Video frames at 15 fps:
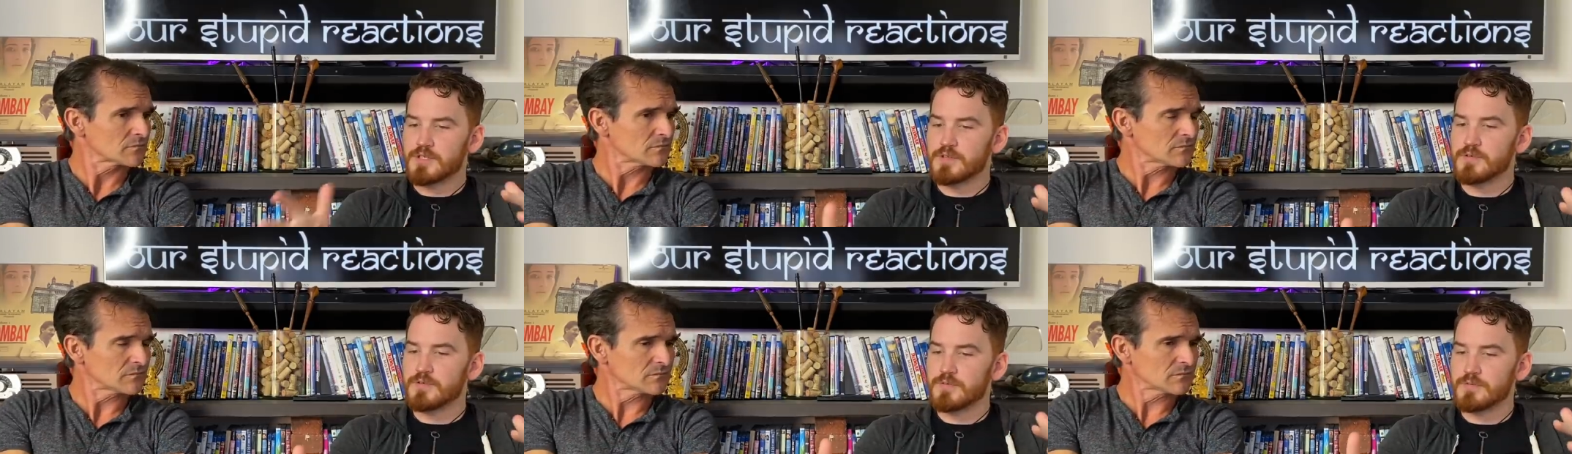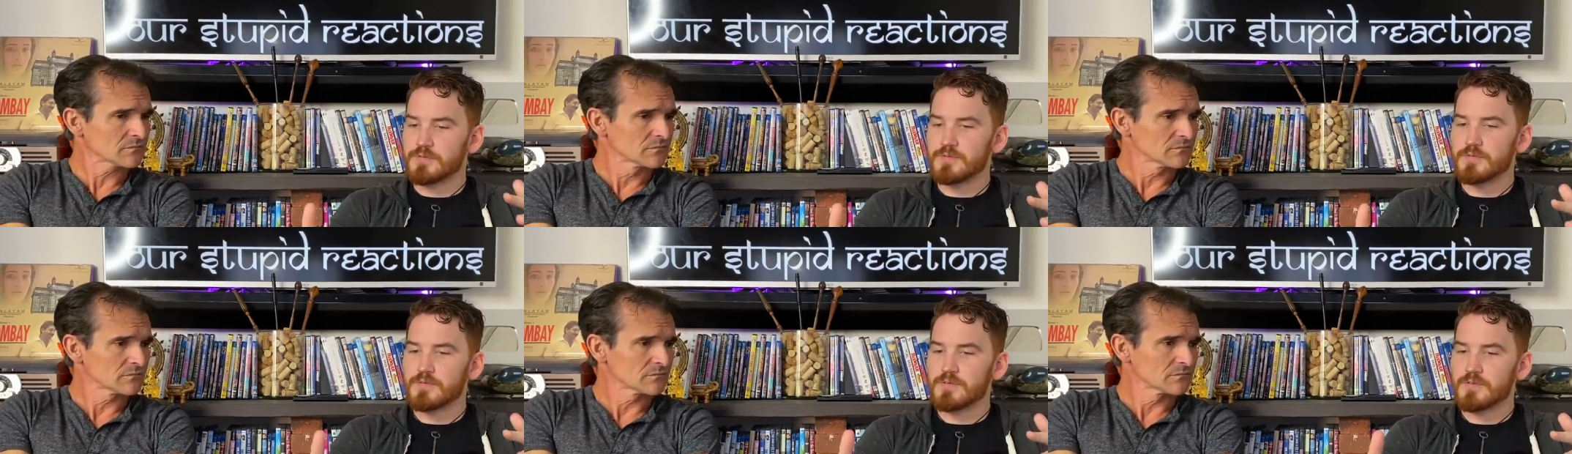
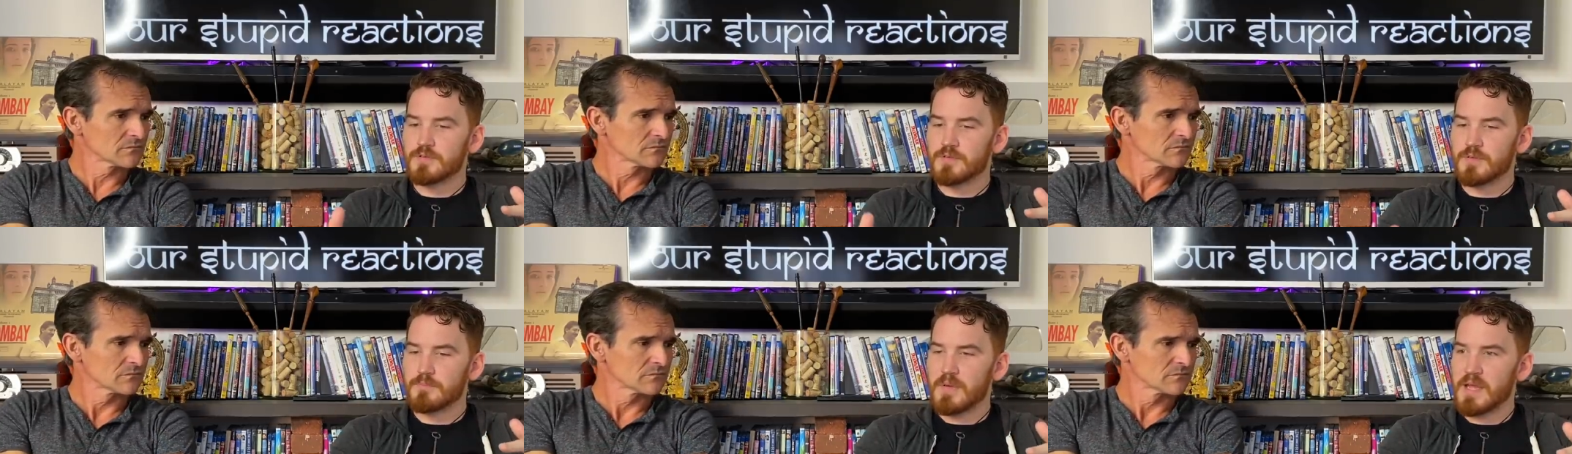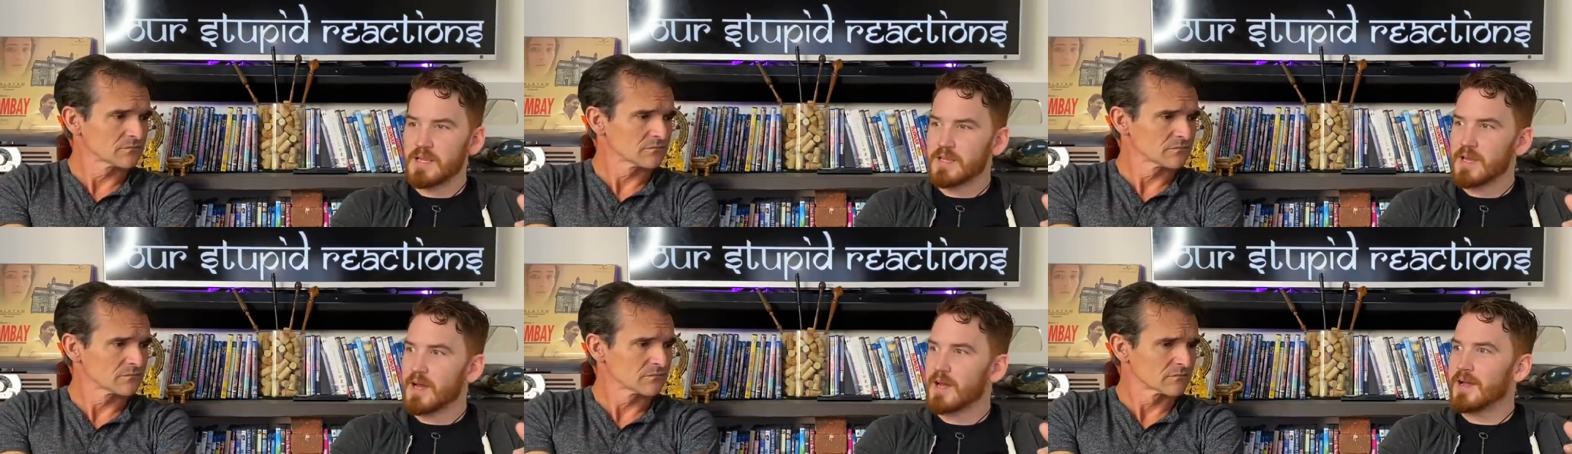Speaker 1: to the
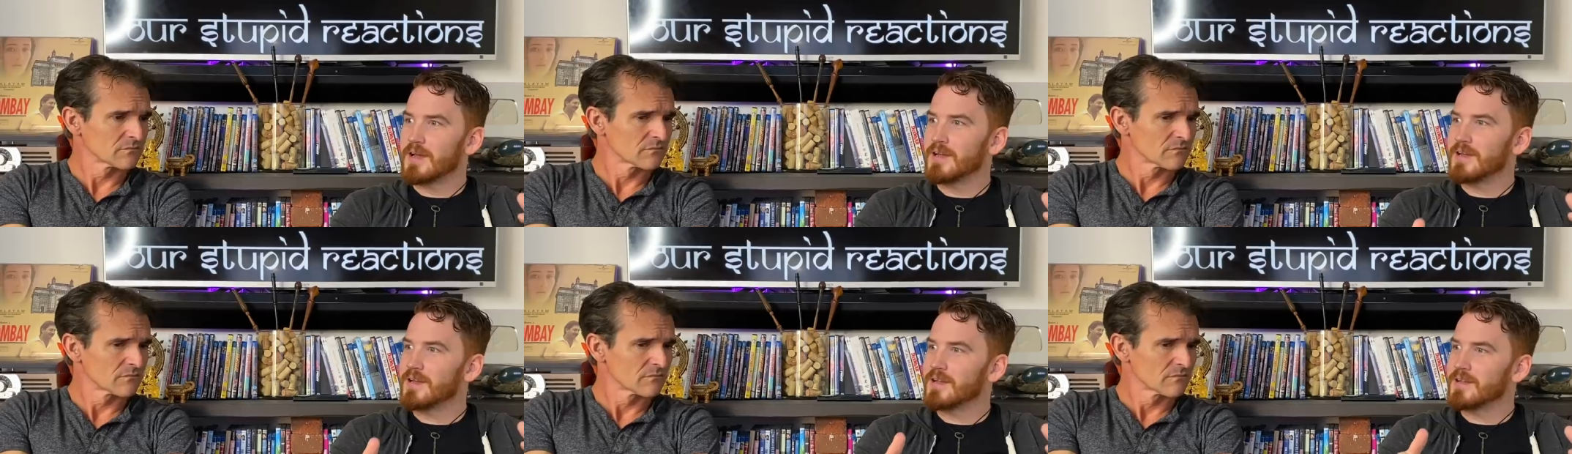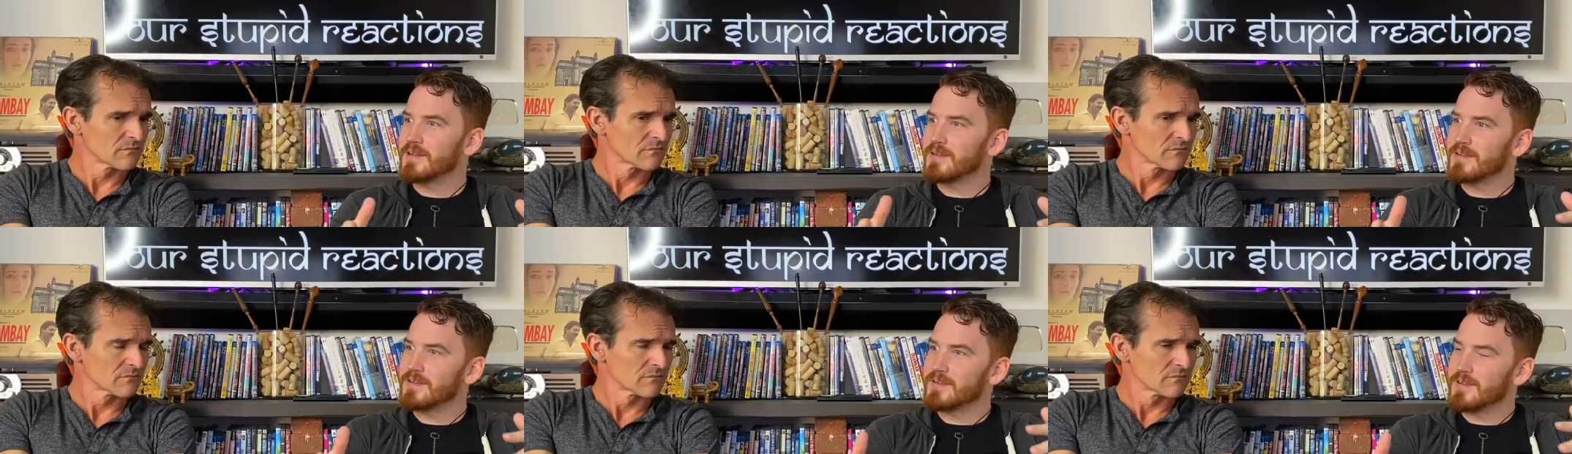main guy
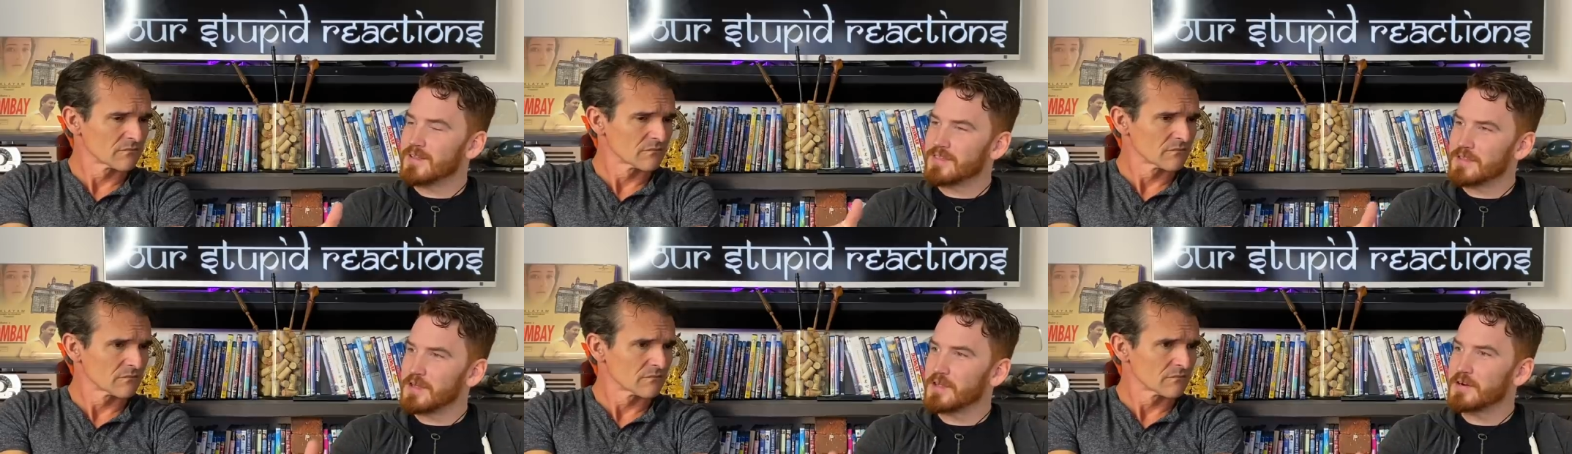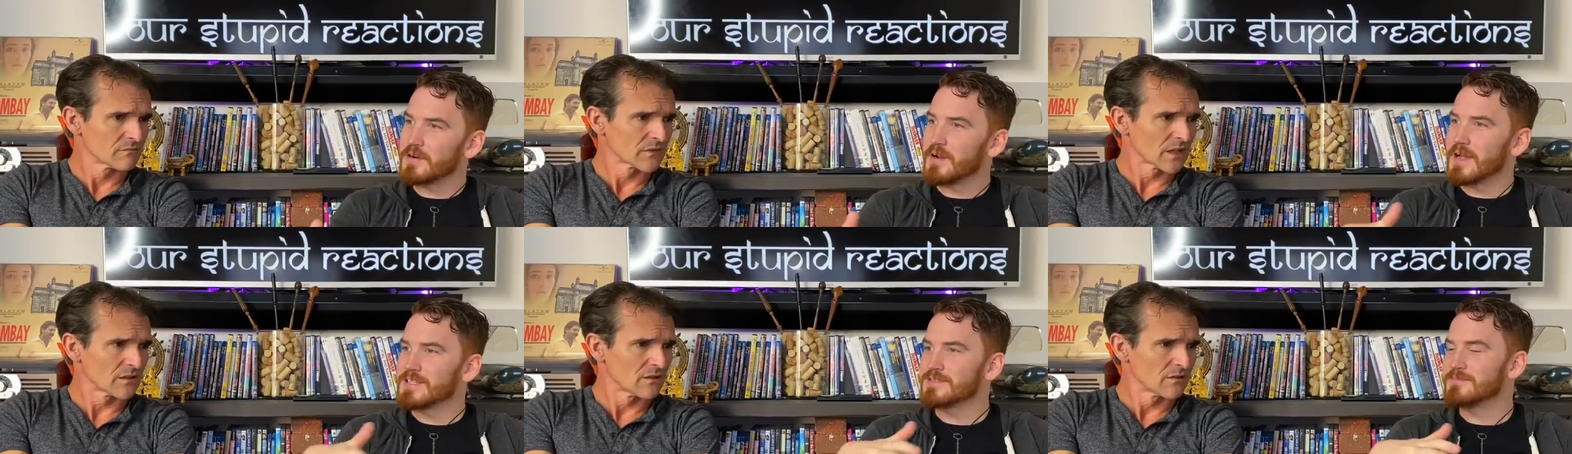and the
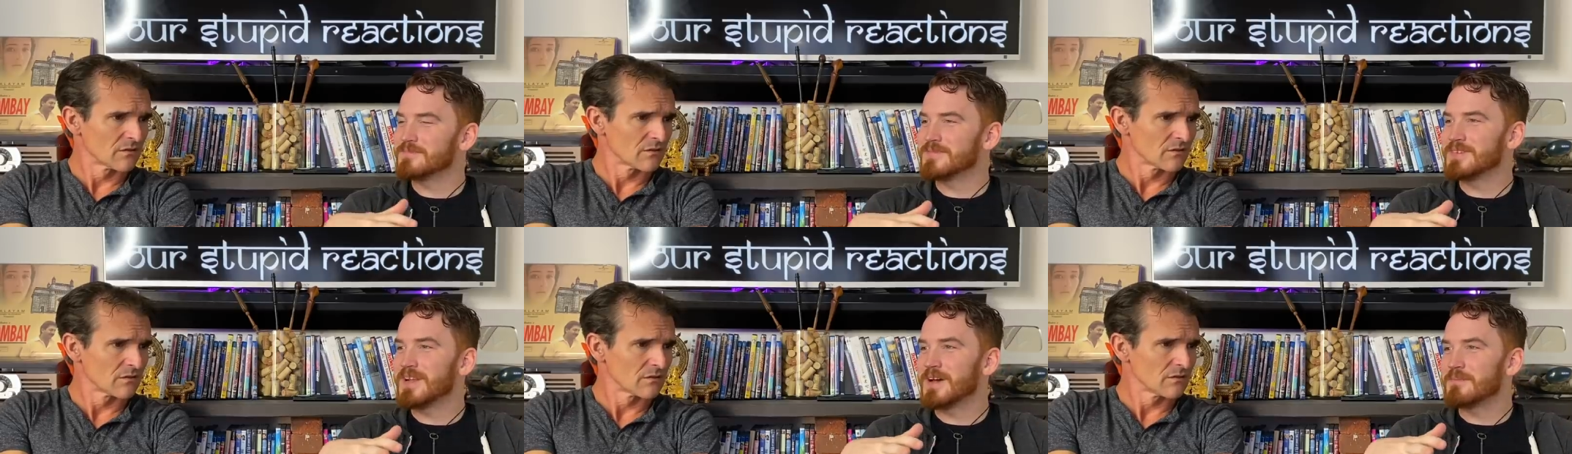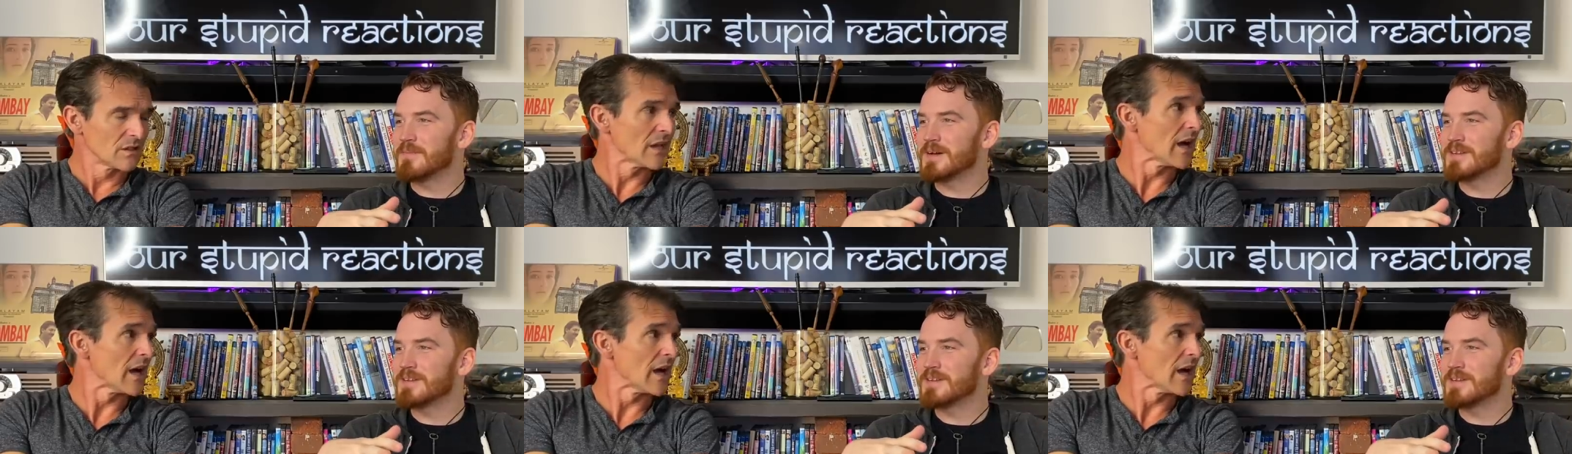theater as not much.